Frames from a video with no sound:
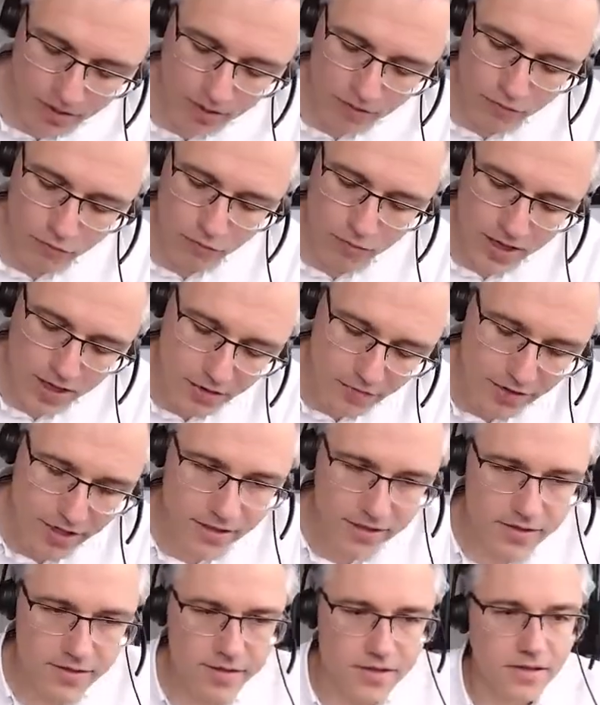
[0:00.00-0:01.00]

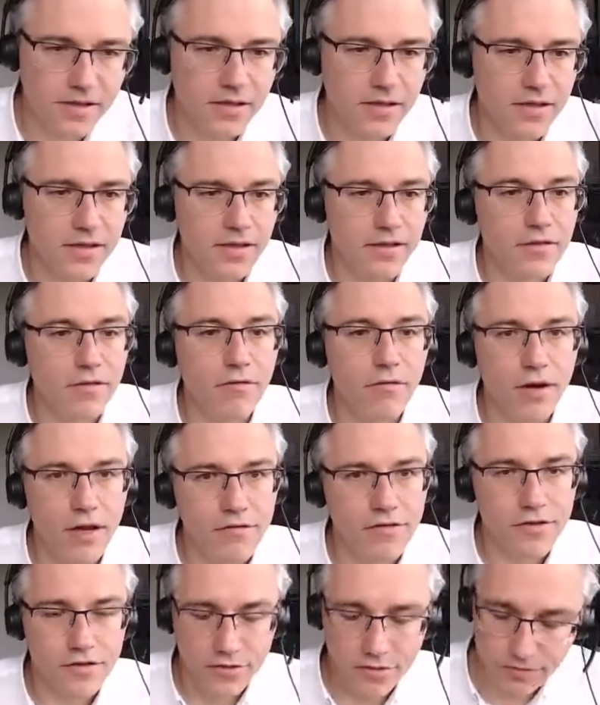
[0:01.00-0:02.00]
whereas the
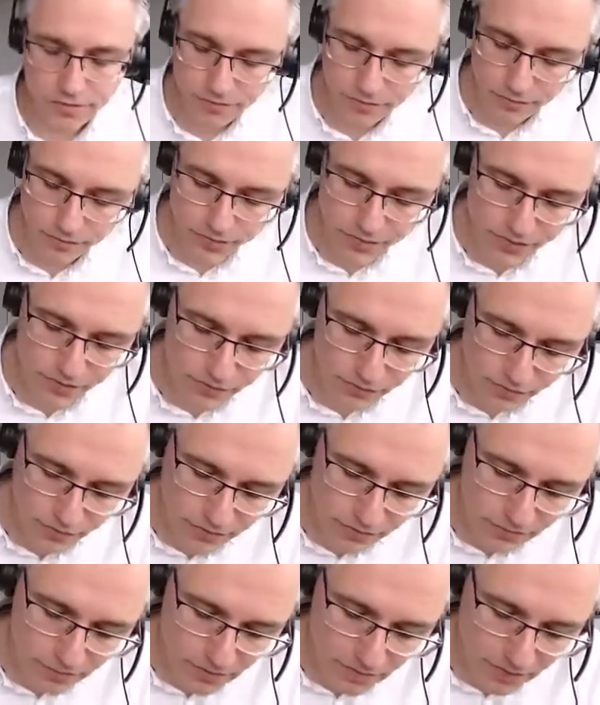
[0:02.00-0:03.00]
revenue or the source
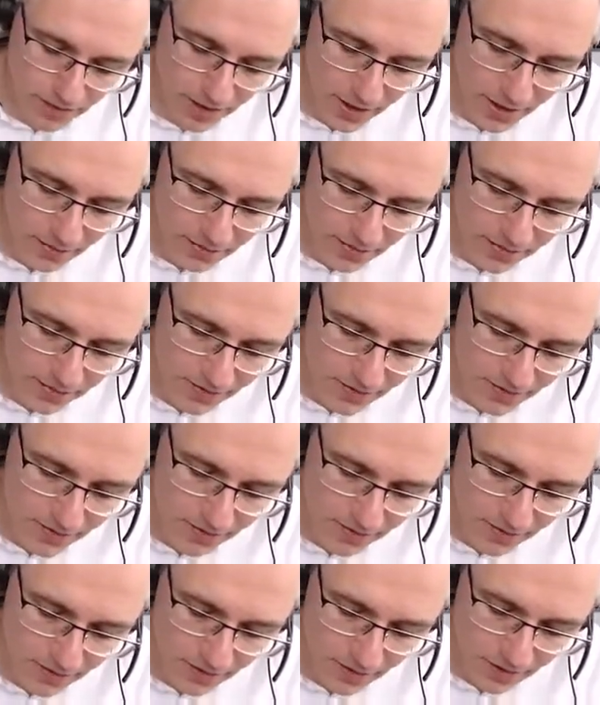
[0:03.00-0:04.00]
of
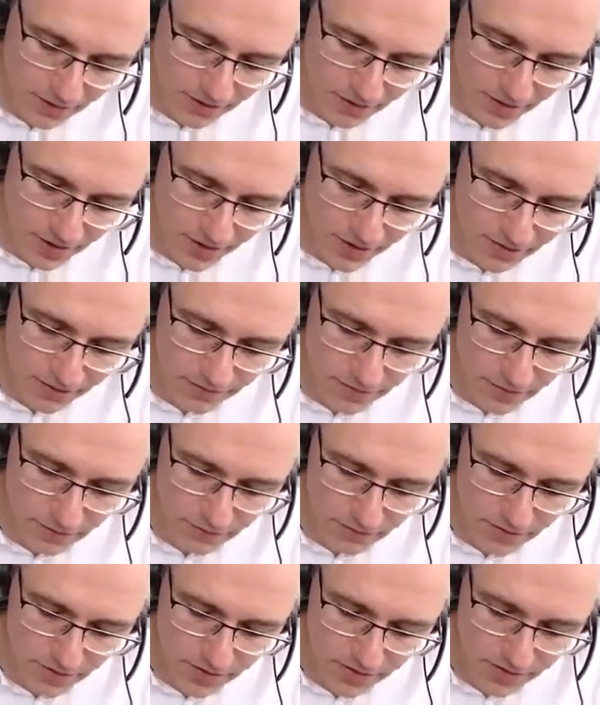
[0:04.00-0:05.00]
repayments in the case of
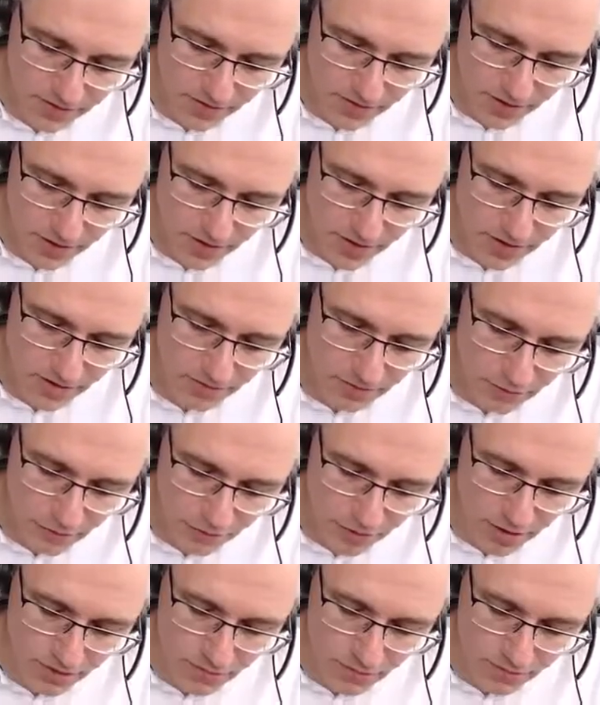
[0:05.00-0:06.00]
governments,
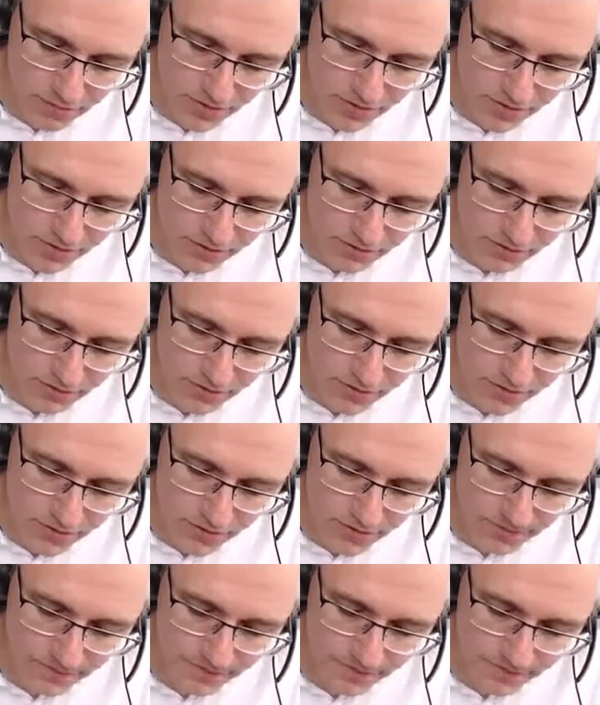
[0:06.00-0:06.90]
primary source